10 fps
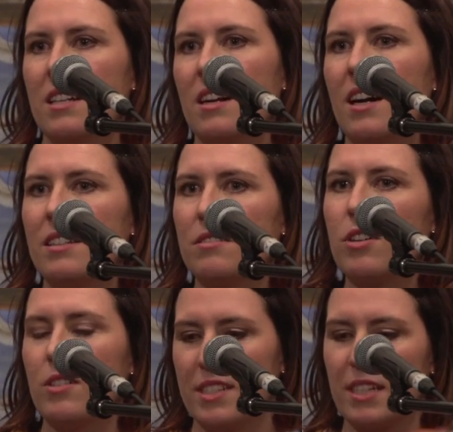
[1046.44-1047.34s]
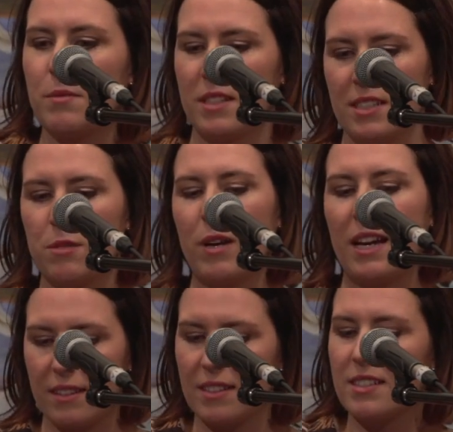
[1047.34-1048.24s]
kind of concept that is
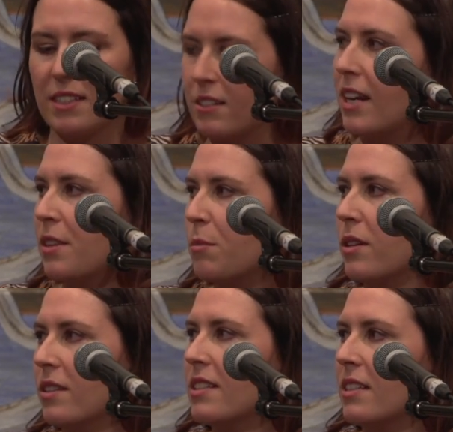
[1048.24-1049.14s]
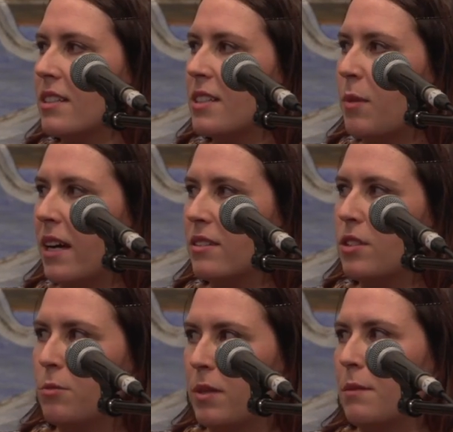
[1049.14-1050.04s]
about the sitter and the person. It's about
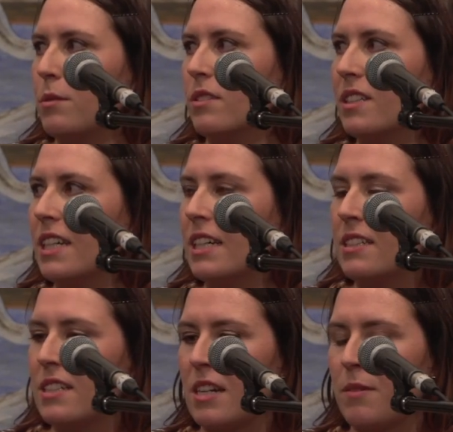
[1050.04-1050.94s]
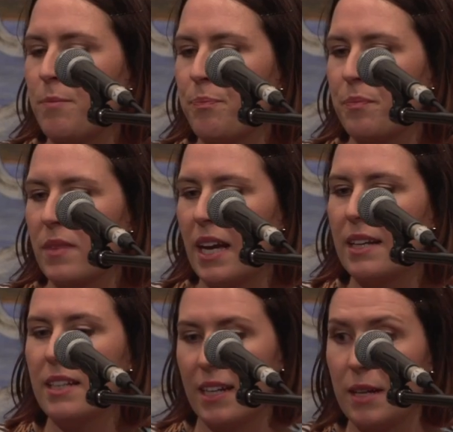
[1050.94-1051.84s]
two people, and
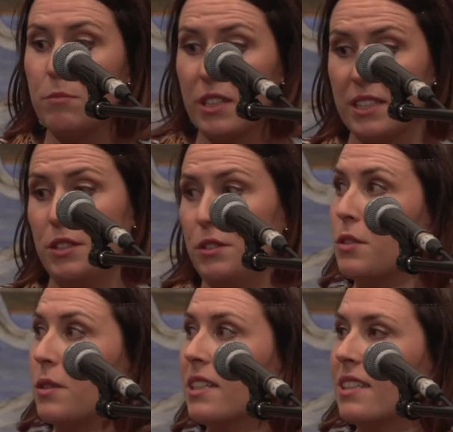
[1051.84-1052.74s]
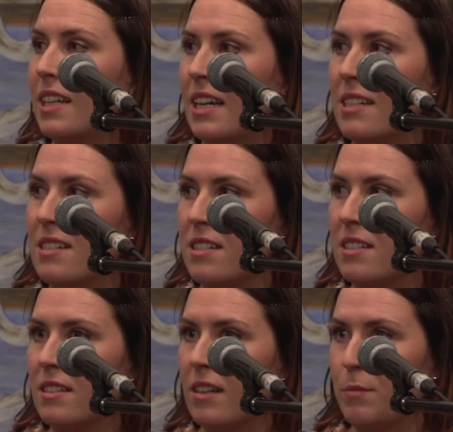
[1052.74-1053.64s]
I am really new to it, and
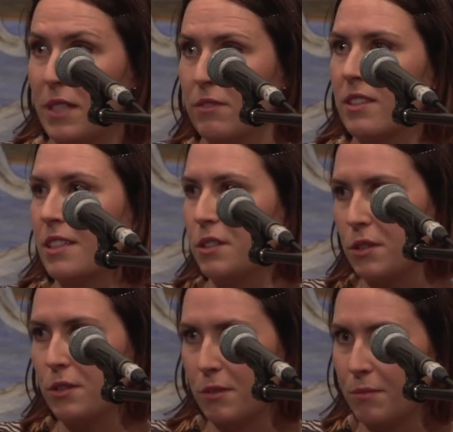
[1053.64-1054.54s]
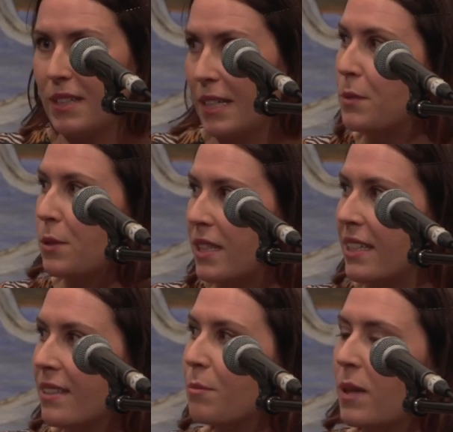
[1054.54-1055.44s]
I'm definitely going to keep doing
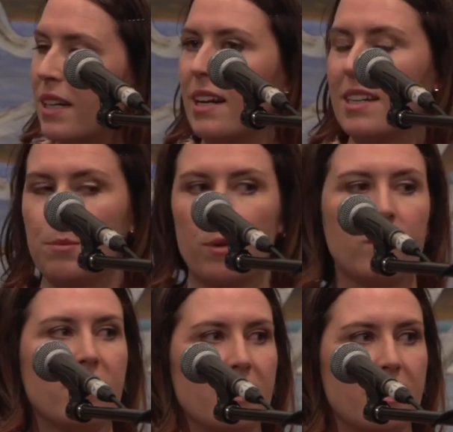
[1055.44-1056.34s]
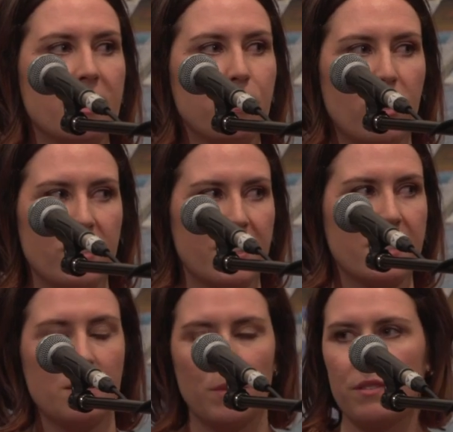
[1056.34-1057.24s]
it. But I suppose this
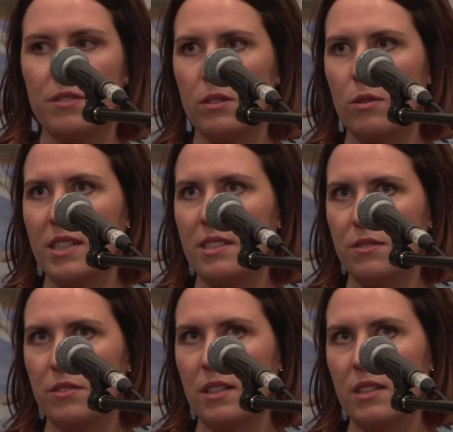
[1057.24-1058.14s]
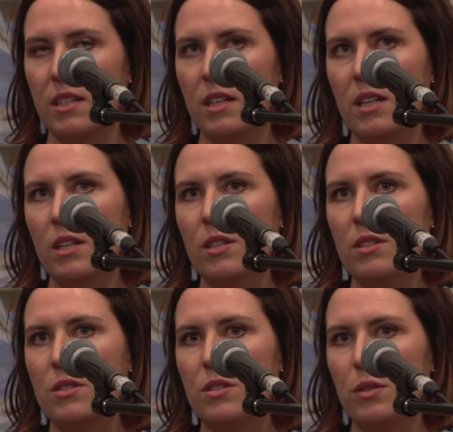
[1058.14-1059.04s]
process to me felt quite different
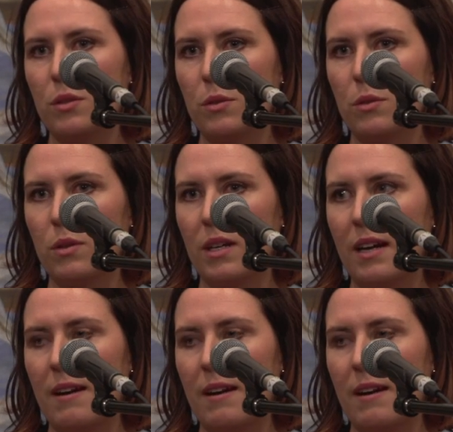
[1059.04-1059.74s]
to